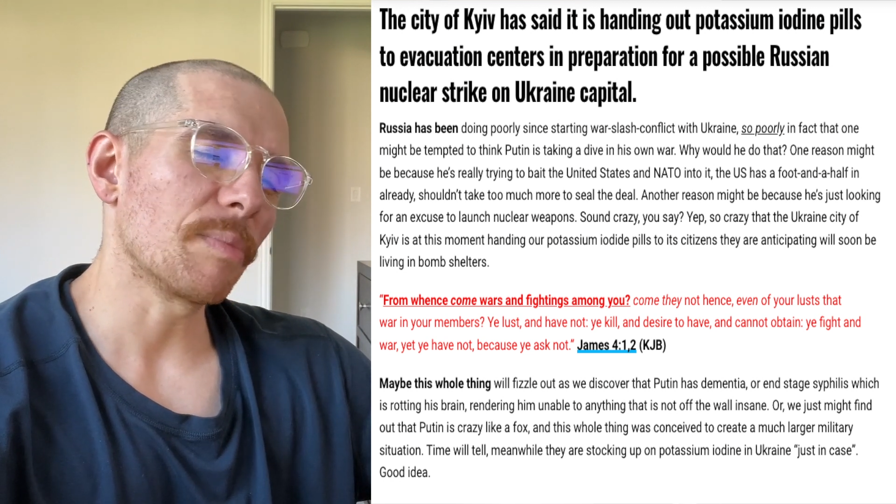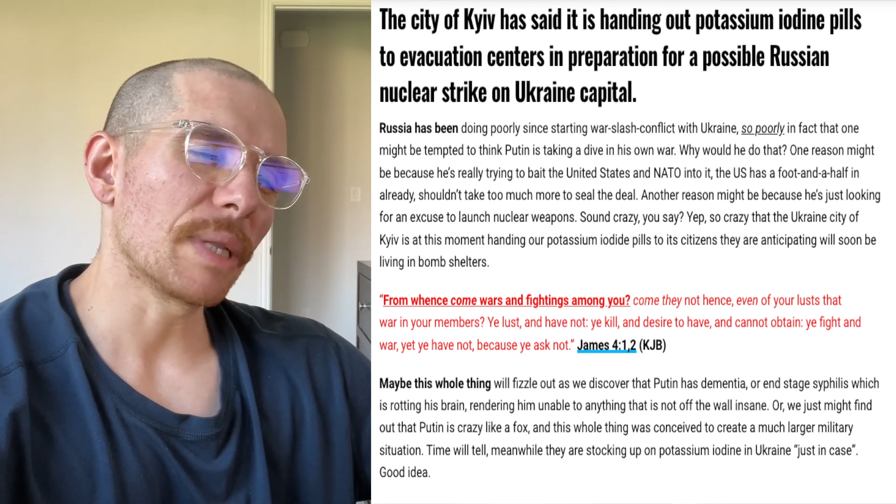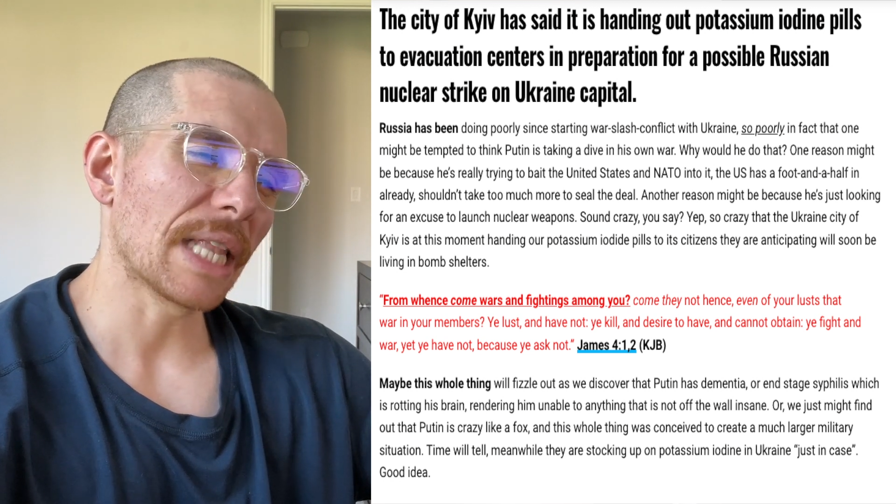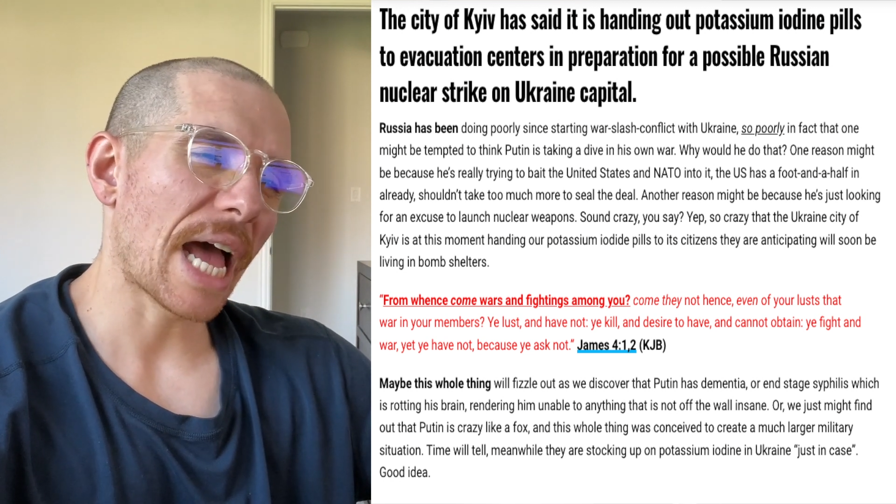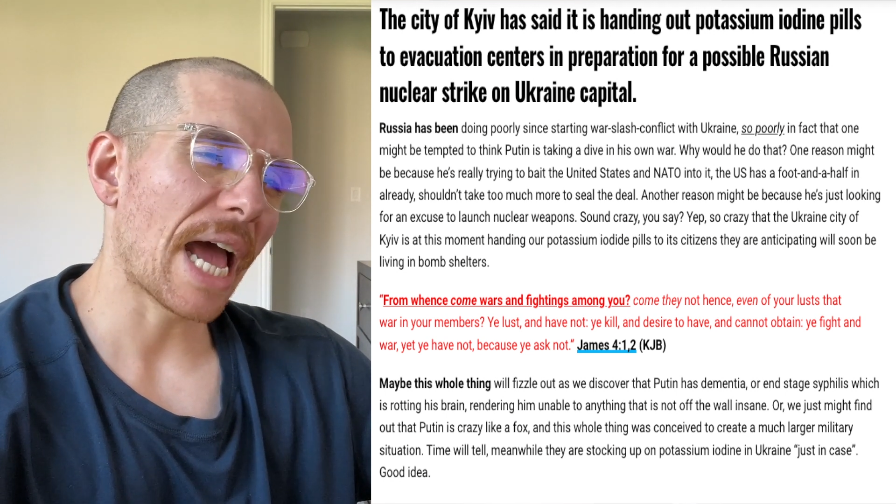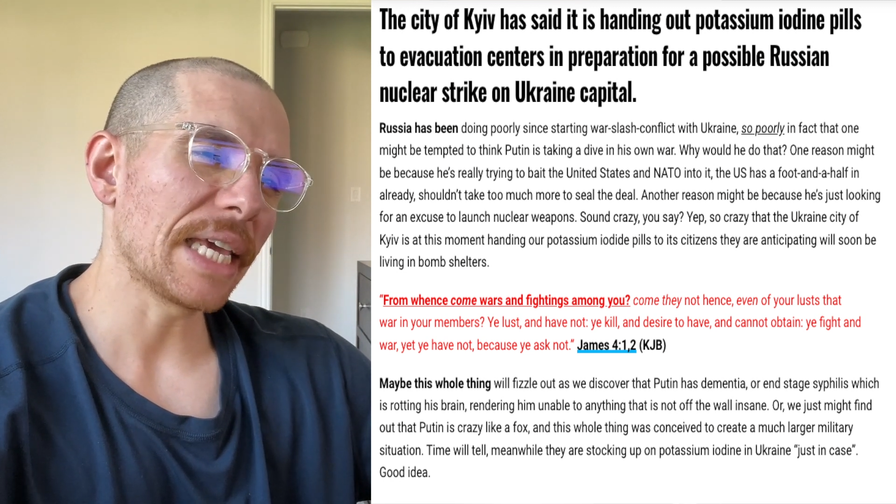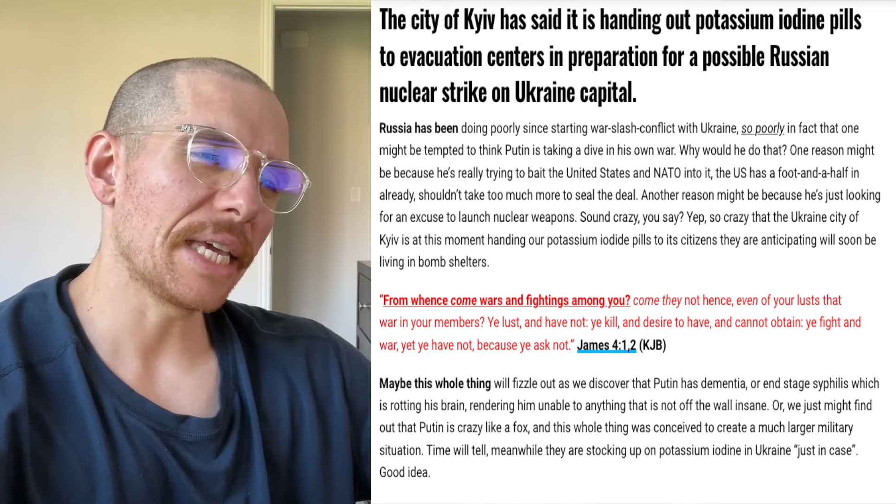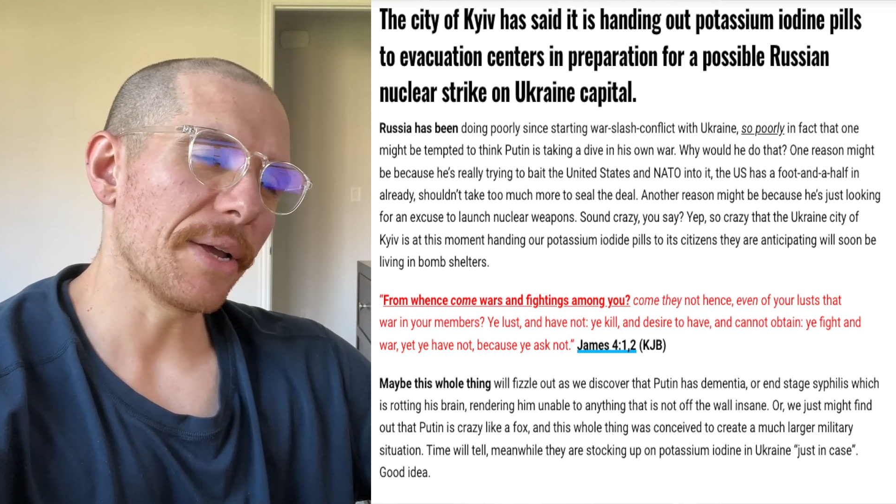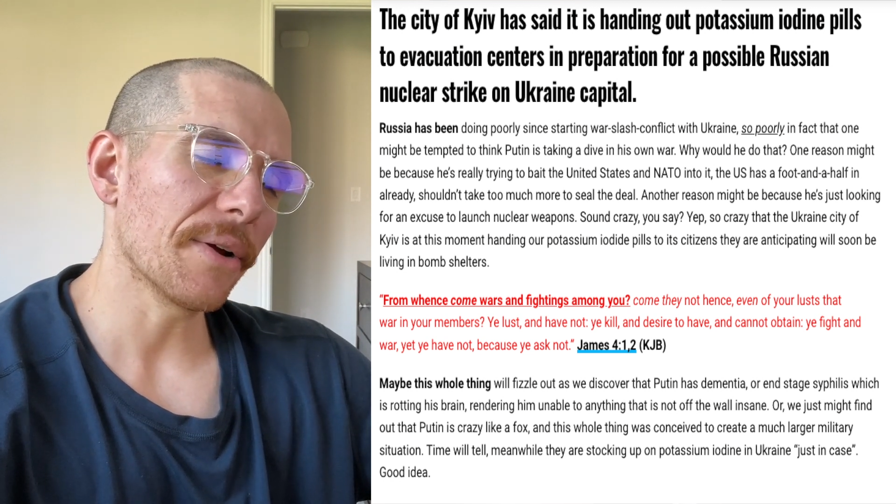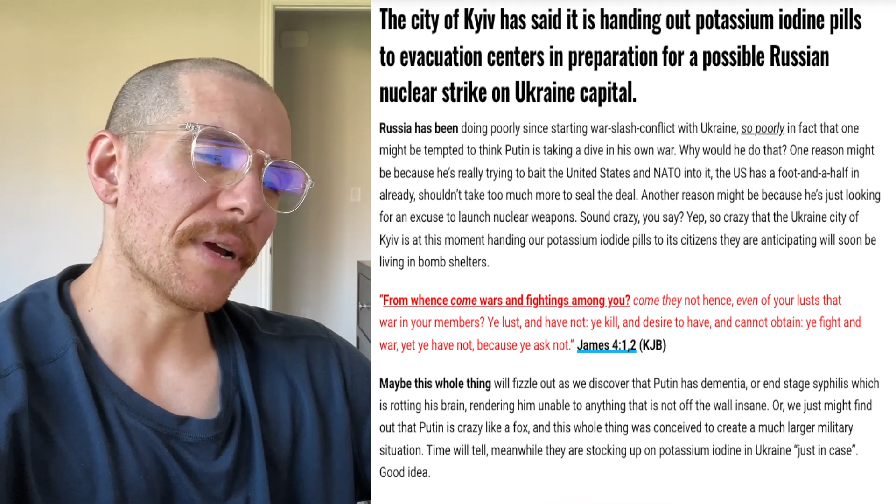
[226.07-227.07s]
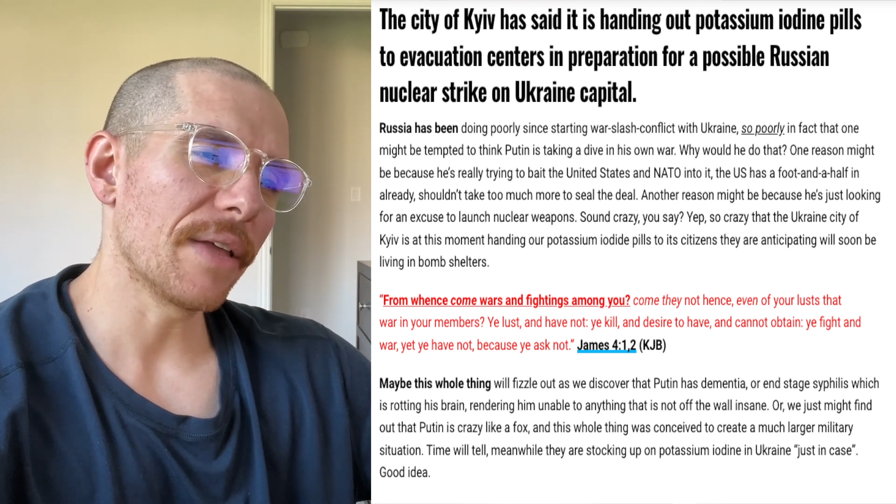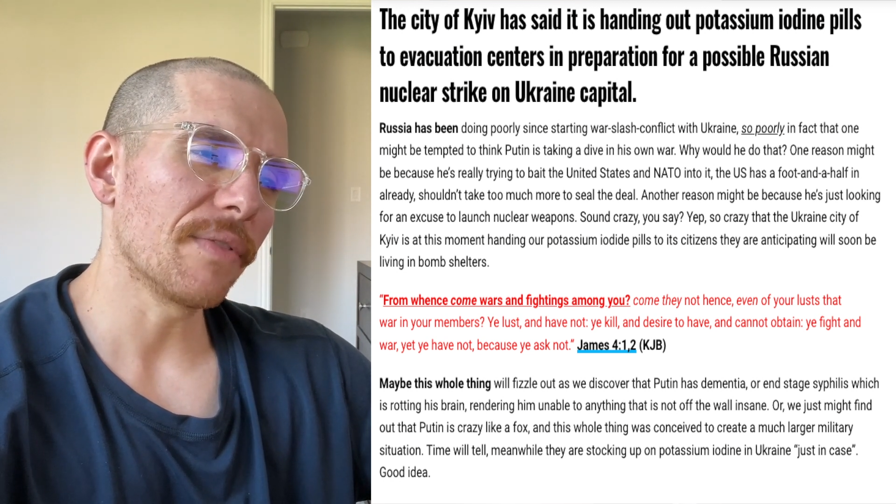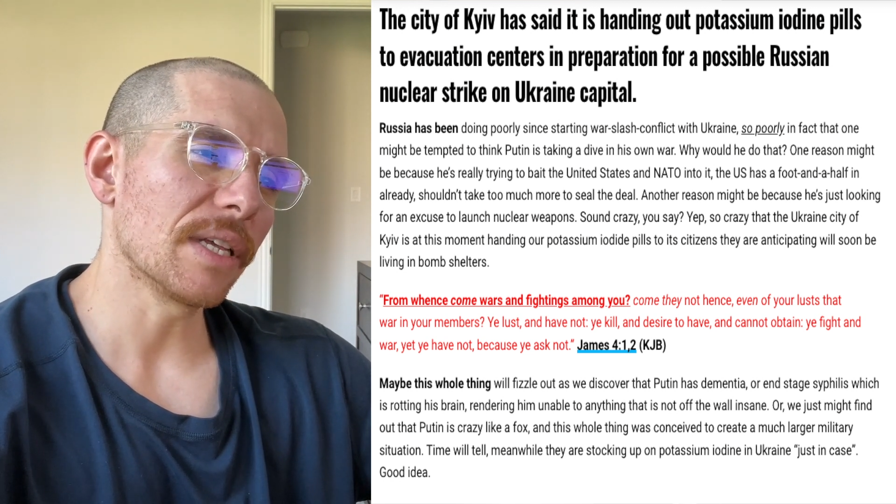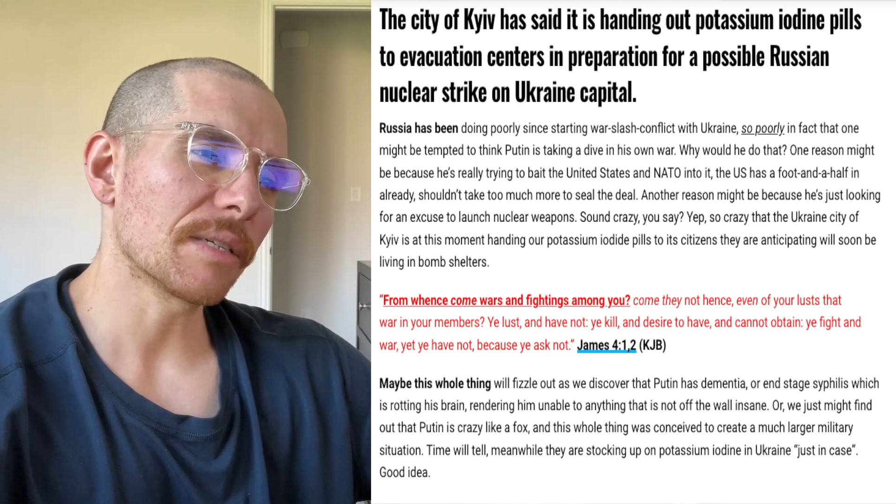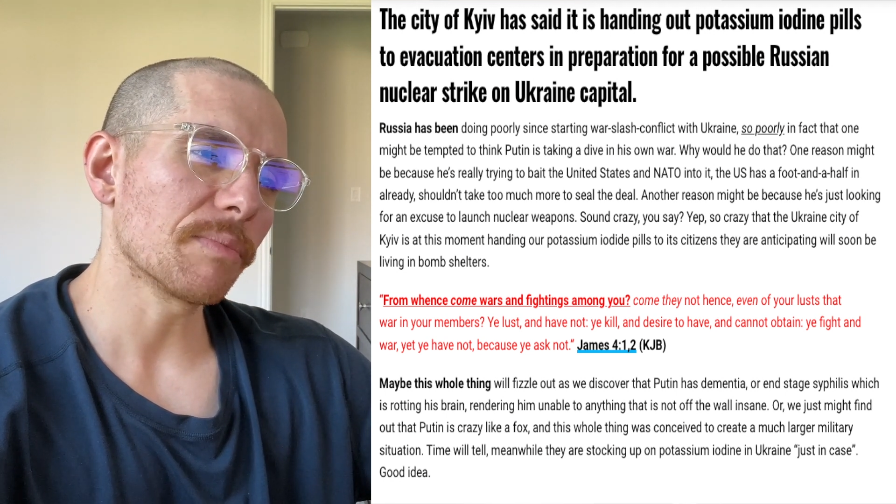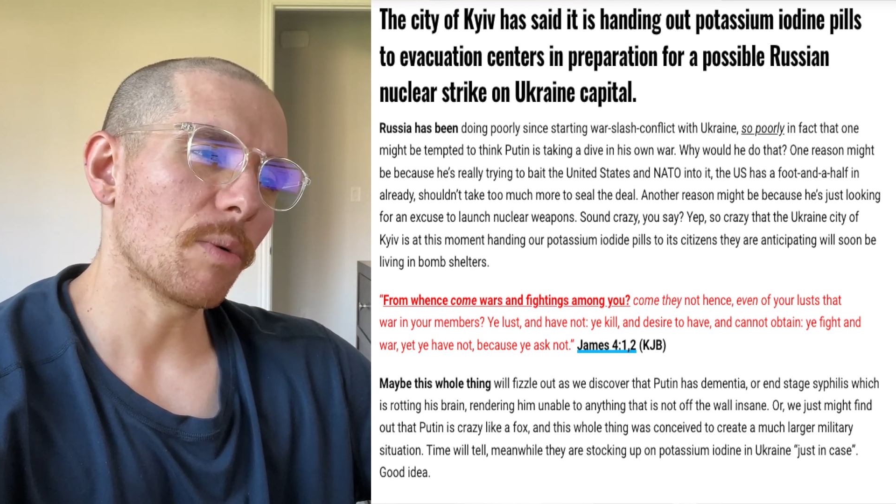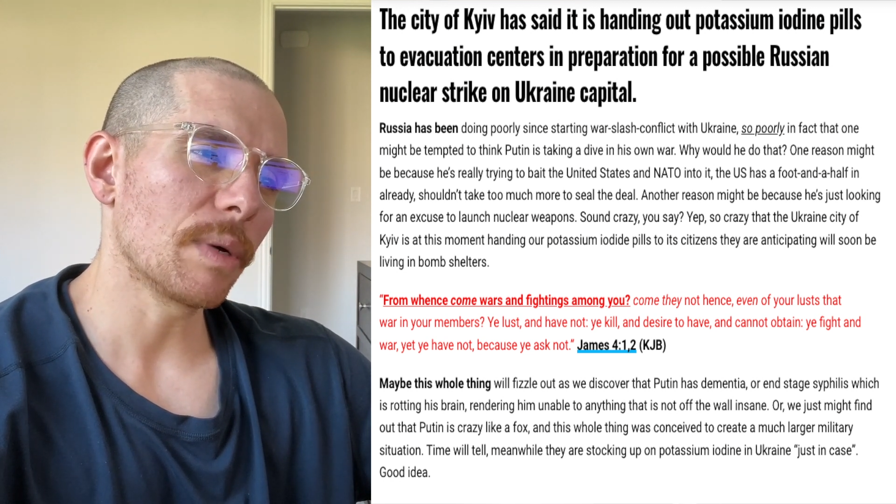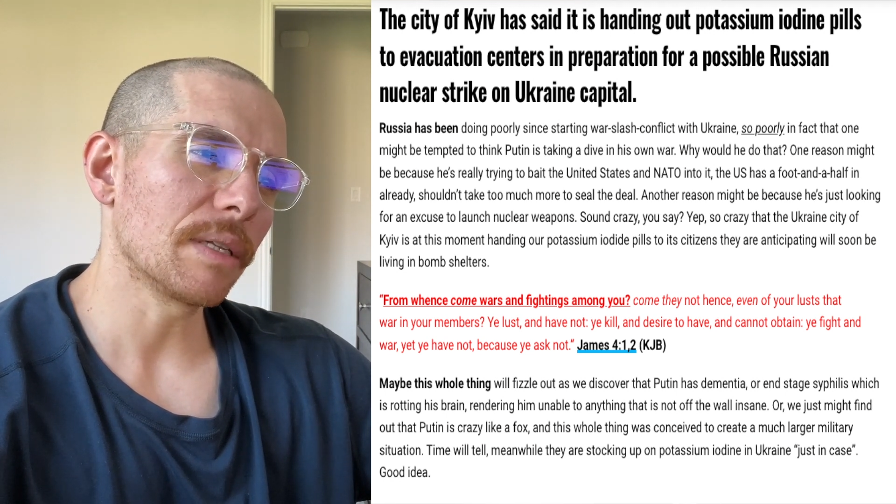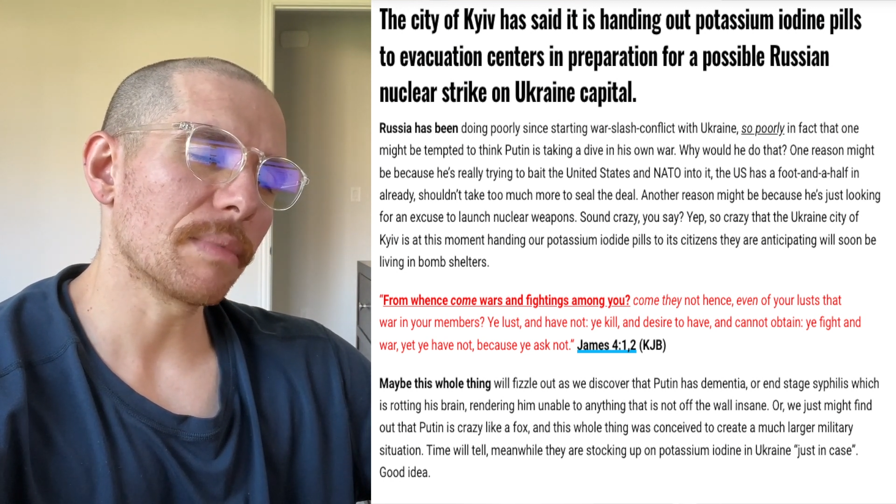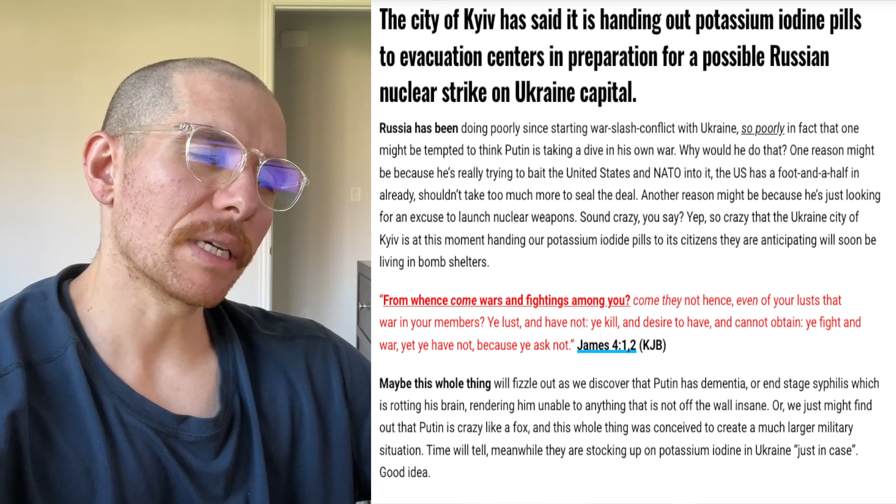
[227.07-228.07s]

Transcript: apply here in this moment,